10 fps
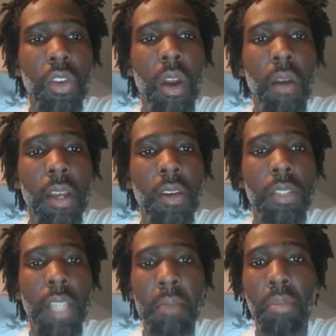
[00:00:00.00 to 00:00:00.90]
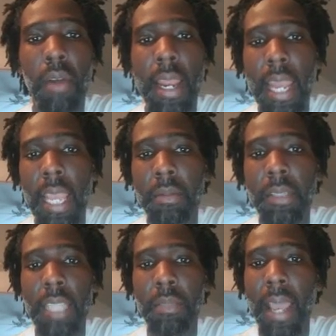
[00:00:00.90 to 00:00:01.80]
URLs and brand
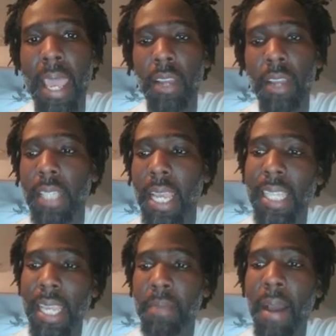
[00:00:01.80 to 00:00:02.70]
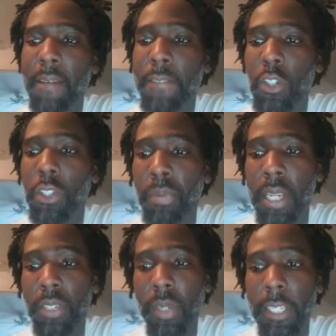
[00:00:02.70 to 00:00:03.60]
names as my anchor text in my first
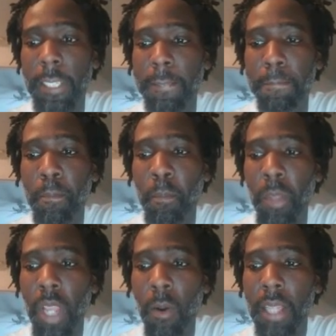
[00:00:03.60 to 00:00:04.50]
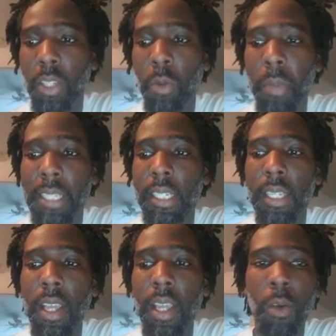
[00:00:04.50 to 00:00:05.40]
press release. All right. So
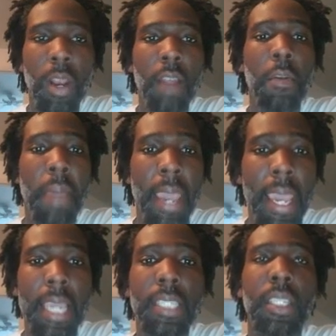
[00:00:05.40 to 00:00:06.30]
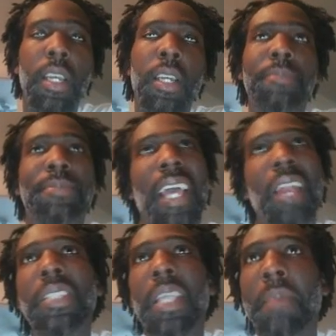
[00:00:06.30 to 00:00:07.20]
basically, whatever page, I
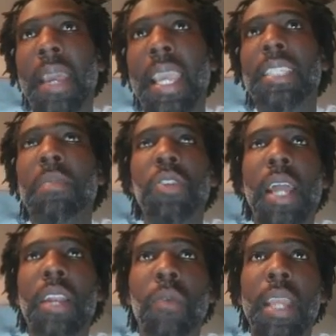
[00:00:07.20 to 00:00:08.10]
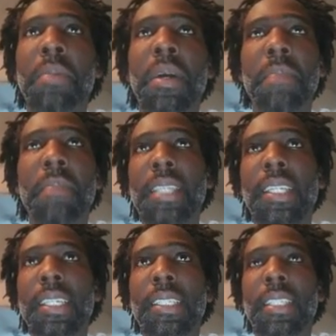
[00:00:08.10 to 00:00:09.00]
don't want to say page that I'm trying to rank, but
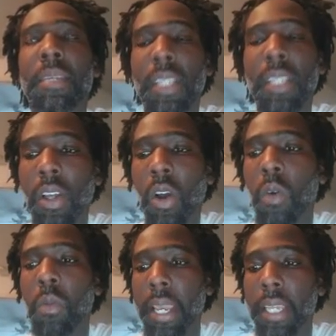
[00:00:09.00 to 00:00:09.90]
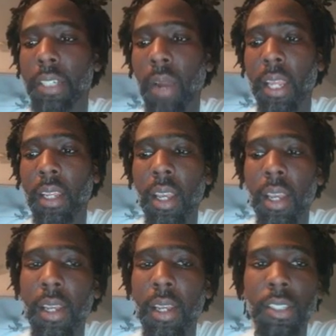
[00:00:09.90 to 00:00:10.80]
basically it's typically your home page, right?
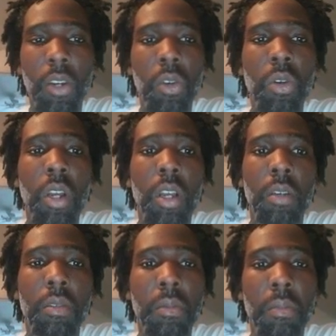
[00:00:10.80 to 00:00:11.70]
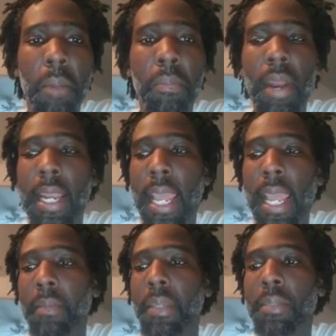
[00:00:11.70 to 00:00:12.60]
So my brand
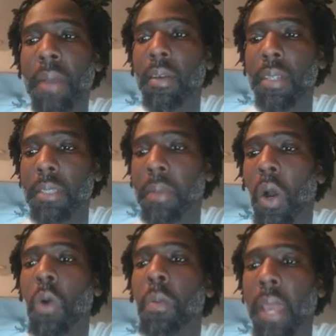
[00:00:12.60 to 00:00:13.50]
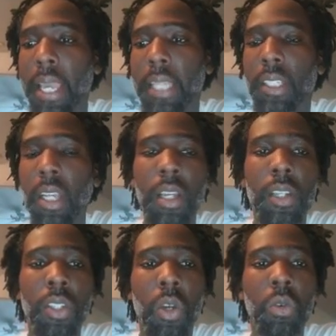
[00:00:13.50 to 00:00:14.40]
name is my home page.
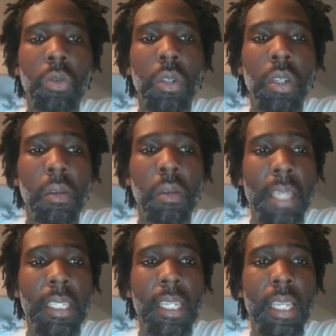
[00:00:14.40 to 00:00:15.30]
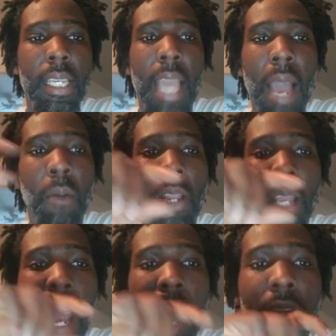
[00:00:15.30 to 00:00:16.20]
So basically, I
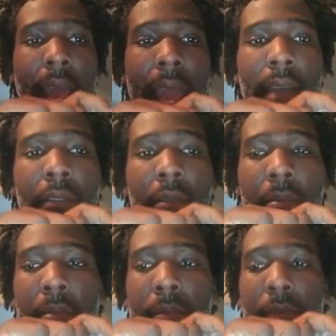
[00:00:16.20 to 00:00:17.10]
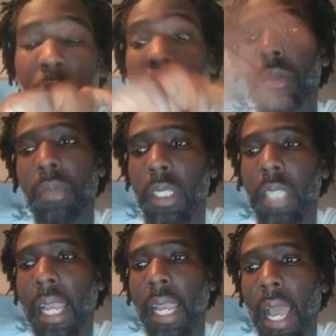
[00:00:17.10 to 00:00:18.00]
will either have, well,
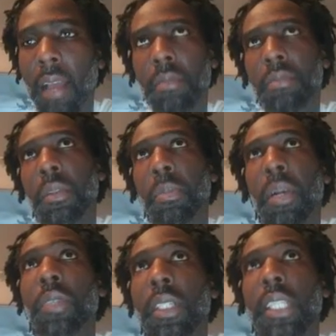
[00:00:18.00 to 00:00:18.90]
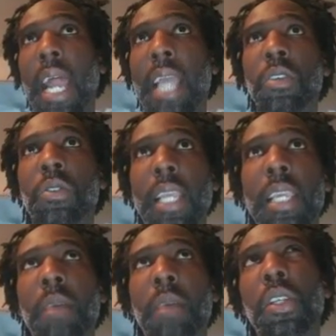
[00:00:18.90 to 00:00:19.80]
because the press release that I use, I
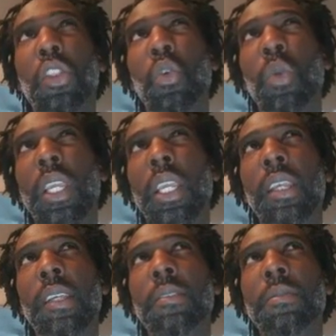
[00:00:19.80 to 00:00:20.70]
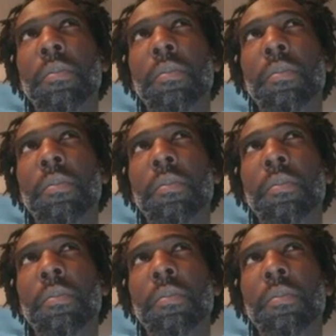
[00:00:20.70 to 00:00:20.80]
get up to three